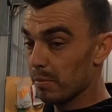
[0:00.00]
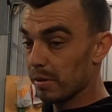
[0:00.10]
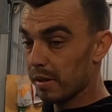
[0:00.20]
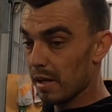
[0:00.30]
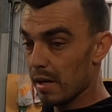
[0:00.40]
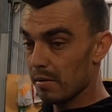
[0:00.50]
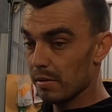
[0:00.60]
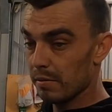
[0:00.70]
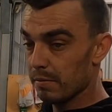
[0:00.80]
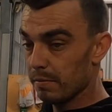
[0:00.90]
on the car
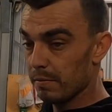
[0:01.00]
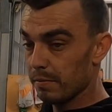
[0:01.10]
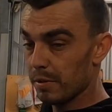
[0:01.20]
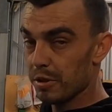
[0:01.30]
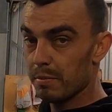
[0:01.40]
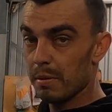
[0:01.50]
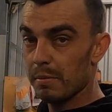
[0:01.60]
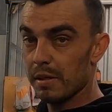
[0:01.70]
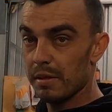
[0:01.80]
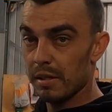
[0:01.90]
and finish them up
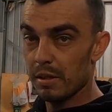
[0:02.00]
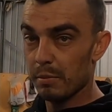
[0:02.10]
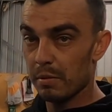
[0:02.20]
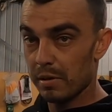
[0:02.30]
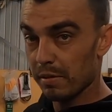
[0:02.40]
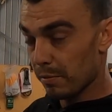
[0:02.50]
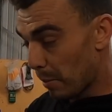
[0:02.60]
there, and then they'll be ready for